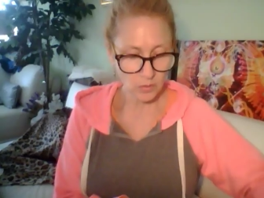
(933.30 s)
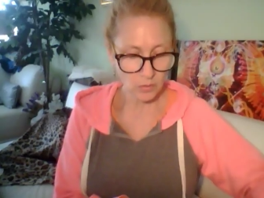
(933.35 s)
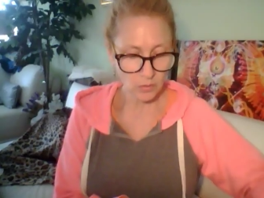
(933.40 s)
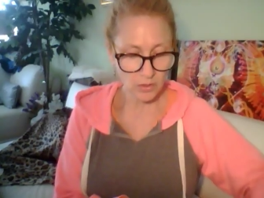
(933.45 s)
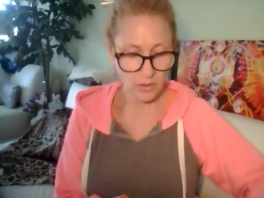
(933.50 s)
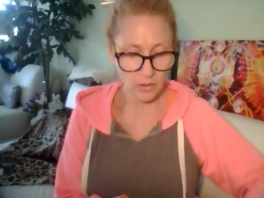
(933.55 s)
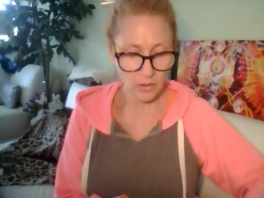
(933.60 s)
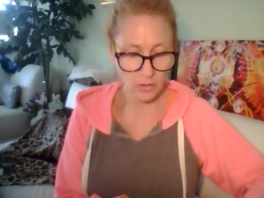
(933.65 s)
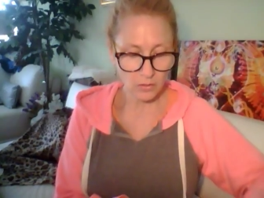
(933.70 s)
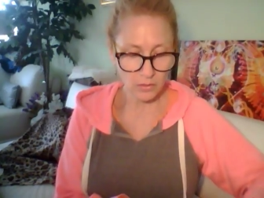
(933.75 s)

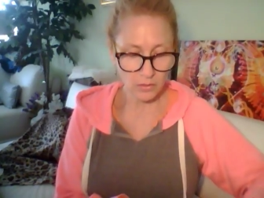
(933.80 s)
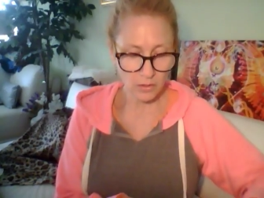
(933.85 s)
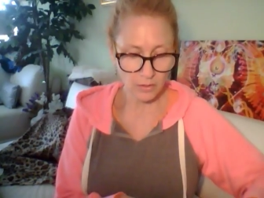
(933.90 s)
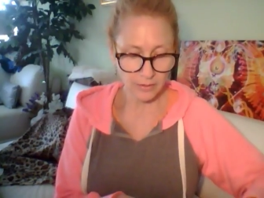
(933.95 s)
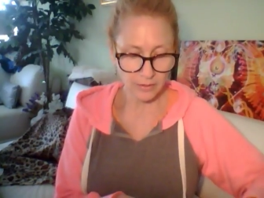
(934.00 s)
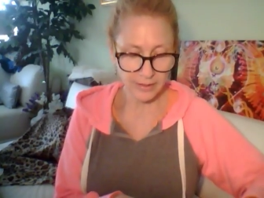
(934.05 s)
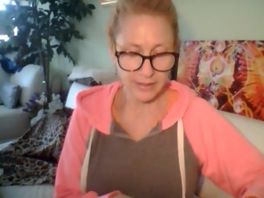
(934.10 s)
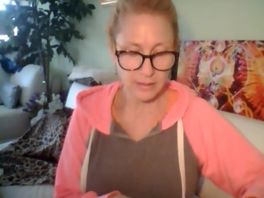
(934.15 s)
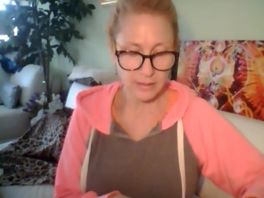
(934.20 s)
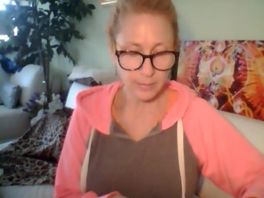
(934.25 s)
or no
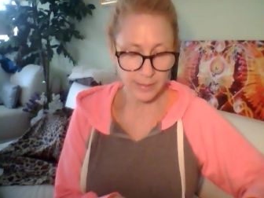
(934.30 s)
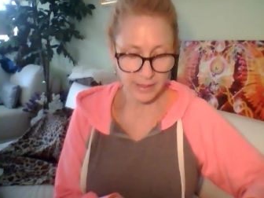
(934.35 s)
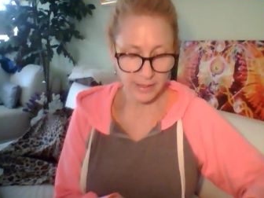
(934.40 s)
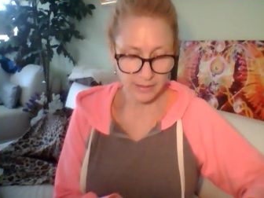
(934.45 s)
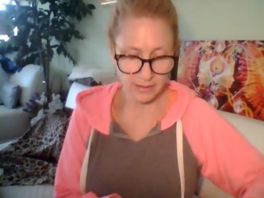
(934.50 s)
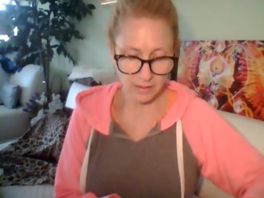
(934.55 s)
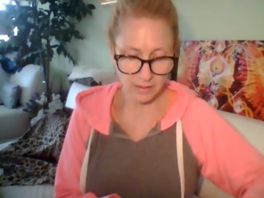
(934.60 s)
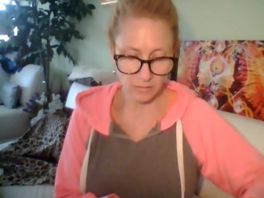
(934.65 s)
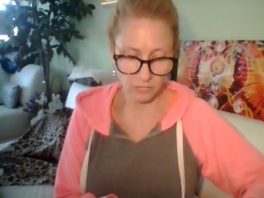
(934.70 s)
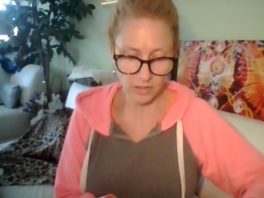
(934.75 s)
longer
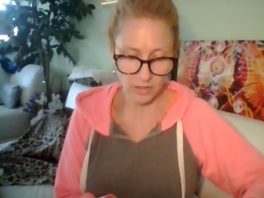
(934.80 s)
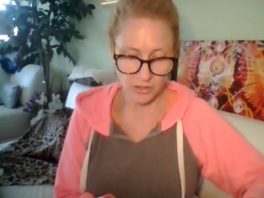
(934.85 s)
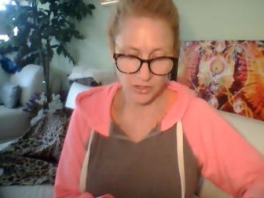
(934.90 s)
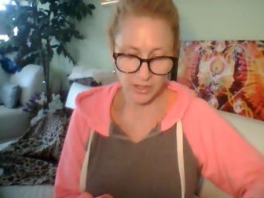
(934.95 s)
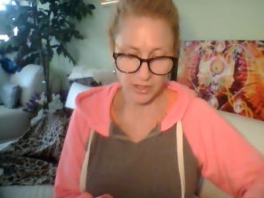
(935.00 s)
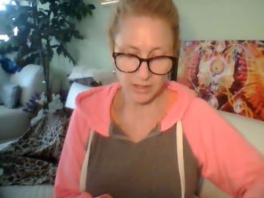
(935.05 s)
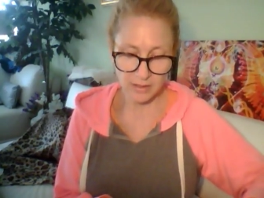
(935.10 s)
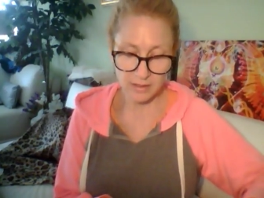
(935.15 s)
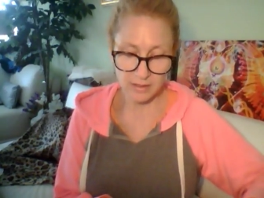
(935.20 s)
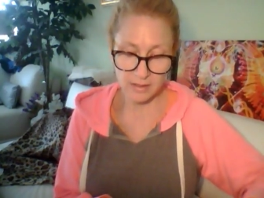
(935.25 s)
independent,
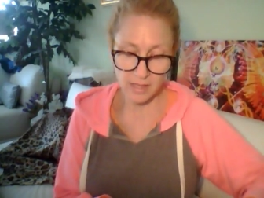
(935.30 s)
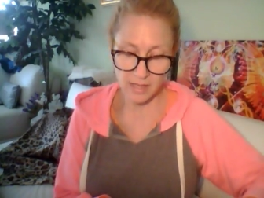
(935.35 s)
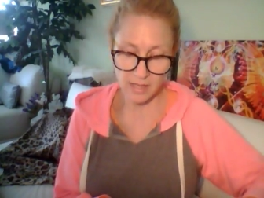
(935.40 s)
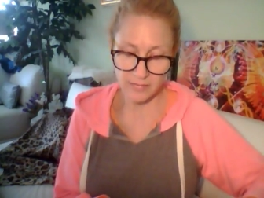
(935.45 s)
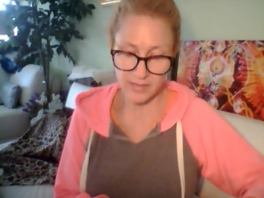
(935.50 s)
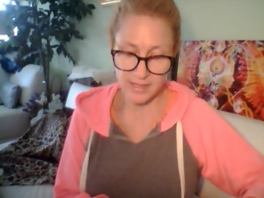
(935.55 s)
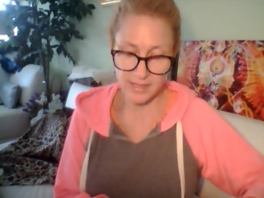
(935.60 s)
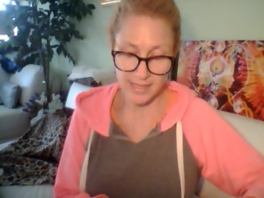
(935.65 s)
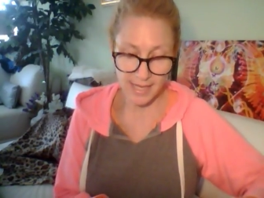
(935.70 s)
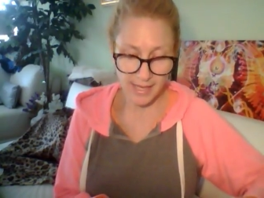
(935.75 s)
rushing in to
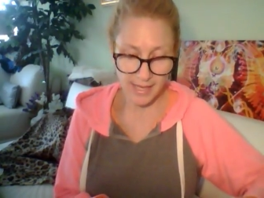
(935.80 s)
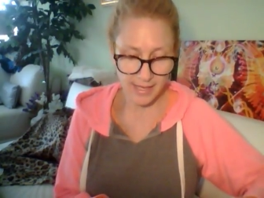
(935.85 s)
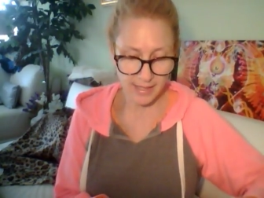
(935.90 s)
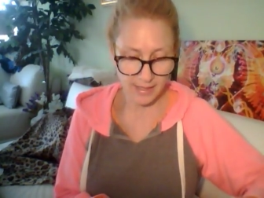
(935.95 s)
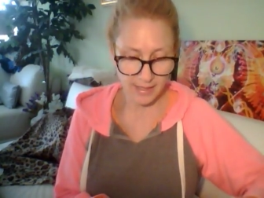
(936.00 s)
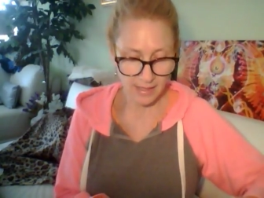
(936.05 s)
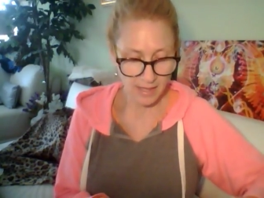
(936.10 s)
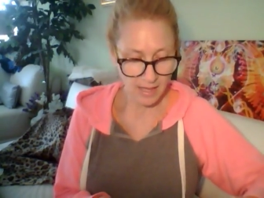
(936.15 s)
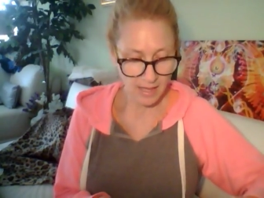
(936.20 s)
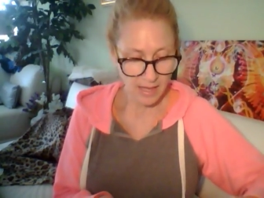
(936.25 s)
save the
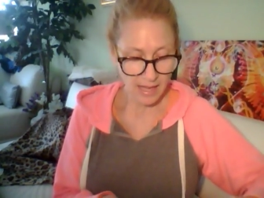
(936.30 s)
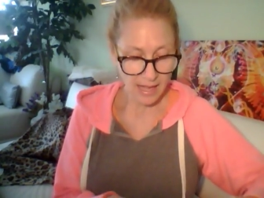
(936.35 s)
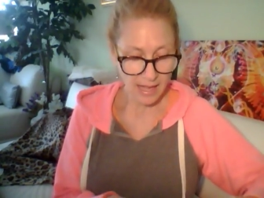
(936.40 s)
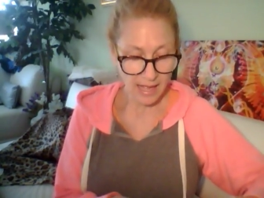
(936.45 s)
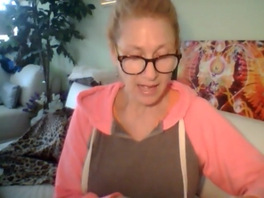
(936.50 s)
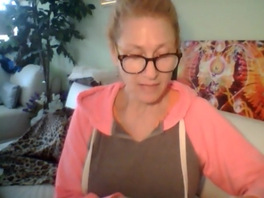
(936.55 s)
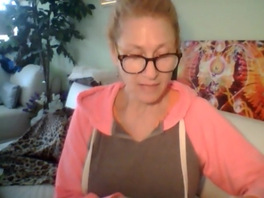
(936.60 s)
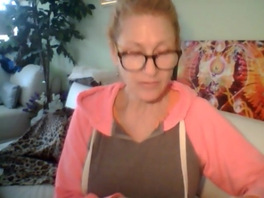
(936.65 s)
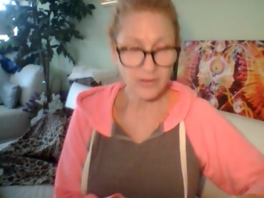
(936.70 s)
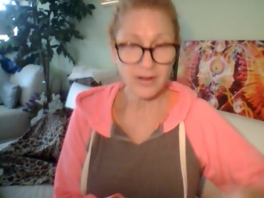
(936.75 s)
day
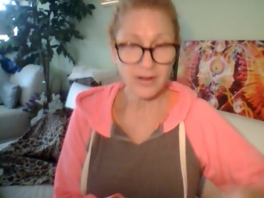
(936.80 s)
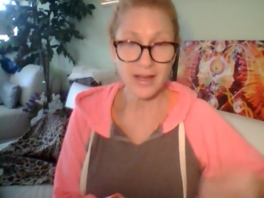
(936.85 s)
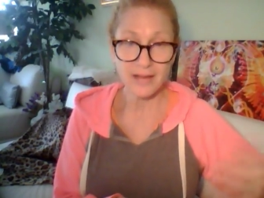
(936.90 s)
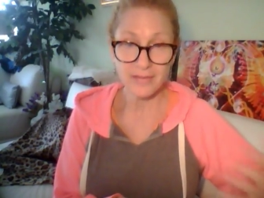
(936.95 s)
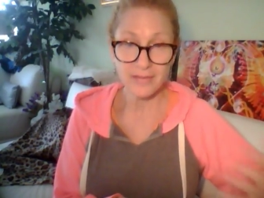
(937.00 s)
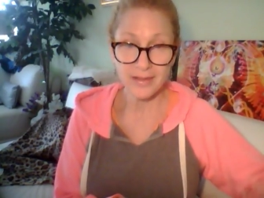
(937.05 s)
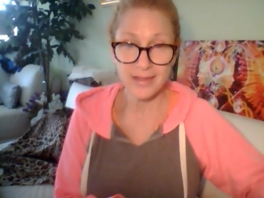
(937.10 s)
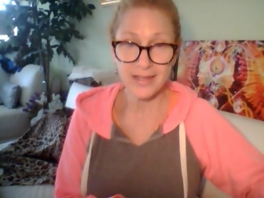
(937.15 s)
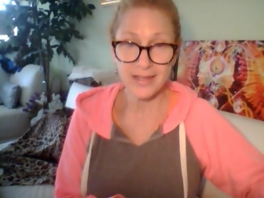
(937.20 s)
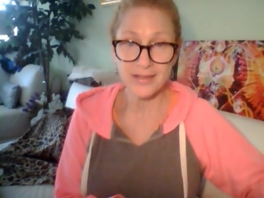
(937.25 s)
after
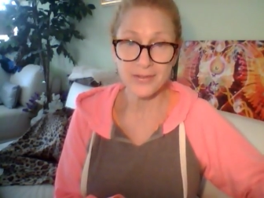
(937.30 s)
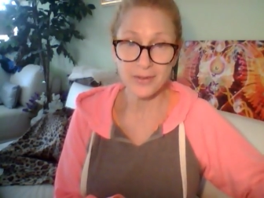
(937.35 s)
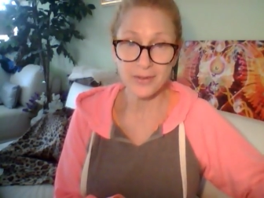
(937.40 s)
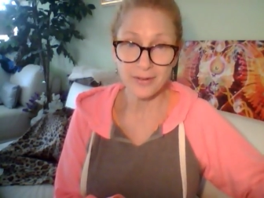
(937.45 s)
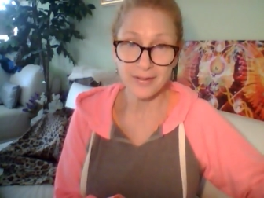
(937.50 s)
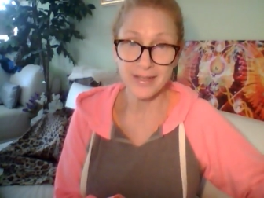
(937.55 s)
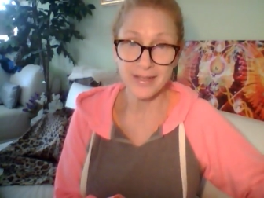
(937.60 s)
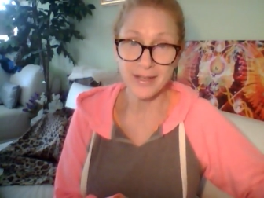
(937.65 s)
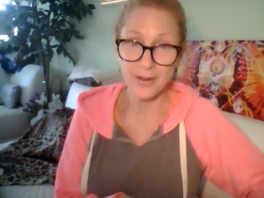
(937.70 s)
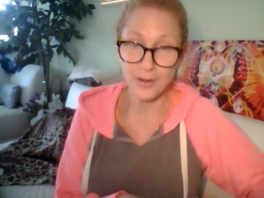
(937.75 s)
everything is
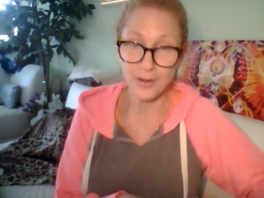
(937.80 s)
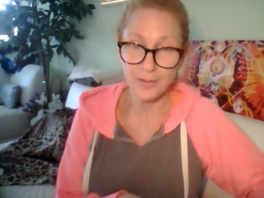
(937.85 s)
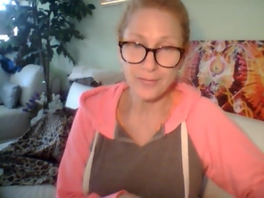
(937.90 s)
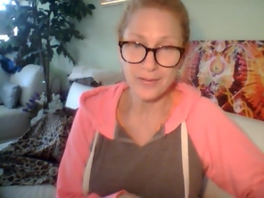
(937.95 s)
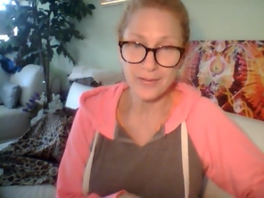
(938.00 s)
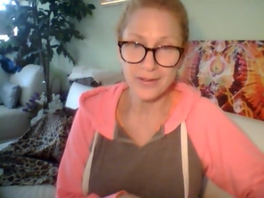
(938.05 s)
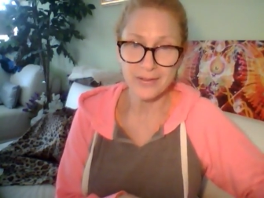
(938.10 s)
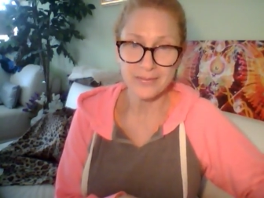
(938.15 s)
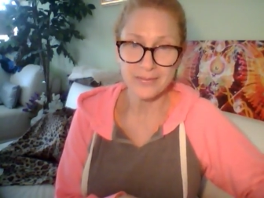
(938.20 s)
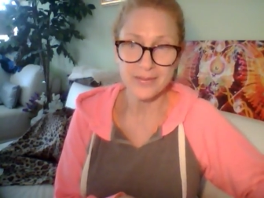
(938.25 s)
already
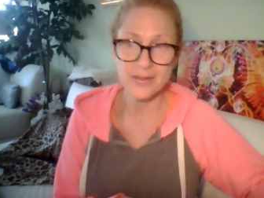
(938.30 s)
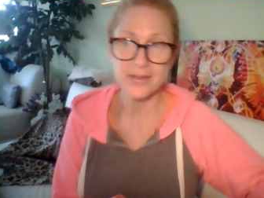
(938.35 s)
over.